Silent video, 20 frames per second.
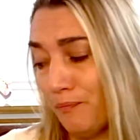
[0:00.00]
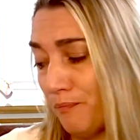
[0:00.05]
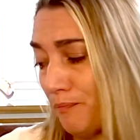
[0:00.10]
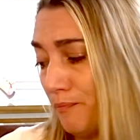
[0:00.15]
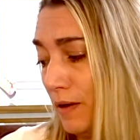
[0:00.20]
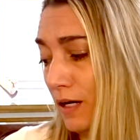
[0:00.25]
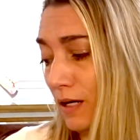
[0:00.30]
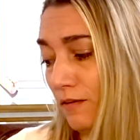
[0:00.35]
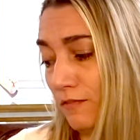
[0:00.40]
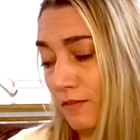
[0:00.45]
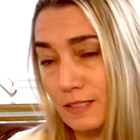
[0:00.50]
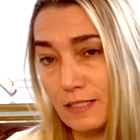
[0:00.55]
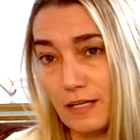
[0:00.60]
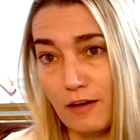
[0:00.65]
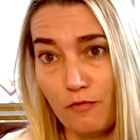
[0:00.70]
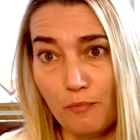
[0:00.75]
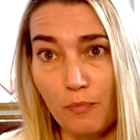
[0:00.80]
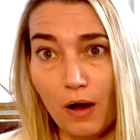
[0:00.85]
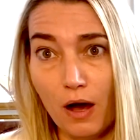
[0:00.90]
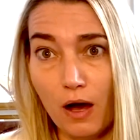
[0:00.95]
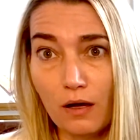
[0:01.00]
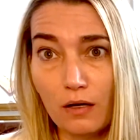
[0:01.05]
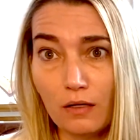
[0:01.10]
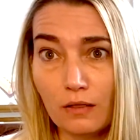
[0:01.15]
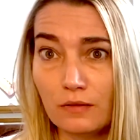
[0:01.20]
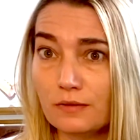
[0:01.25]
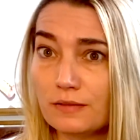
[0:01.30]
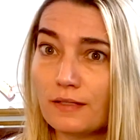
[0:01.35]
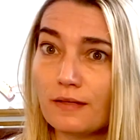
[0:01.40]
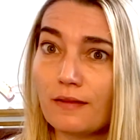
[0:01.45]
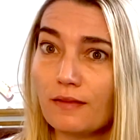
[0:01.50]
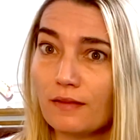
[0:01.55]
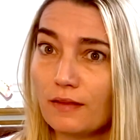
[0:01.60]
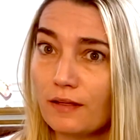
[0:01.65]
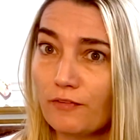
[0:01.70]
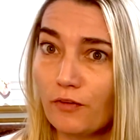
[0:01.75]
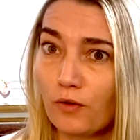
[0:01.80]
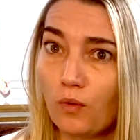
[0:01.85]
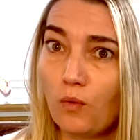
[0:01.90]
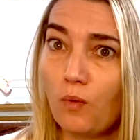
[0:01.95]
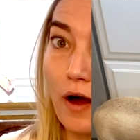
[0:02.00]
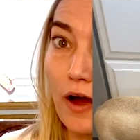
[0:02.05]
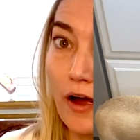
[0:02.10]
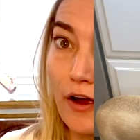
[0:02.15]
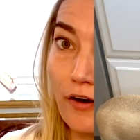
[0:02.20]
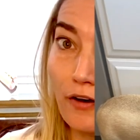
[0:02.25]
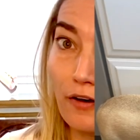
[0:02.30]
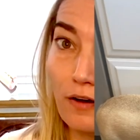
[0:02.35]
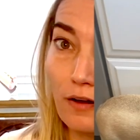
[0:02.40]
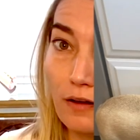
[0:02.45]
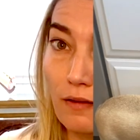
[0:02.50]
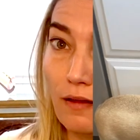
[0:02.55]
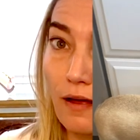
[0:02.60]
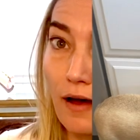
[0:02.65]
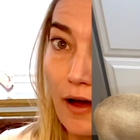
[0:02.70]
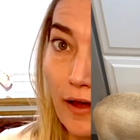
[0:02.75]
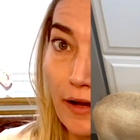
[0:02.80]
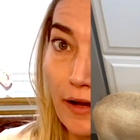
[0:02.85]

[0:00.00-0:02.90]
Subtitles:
Many of us have pugs. They require a lot,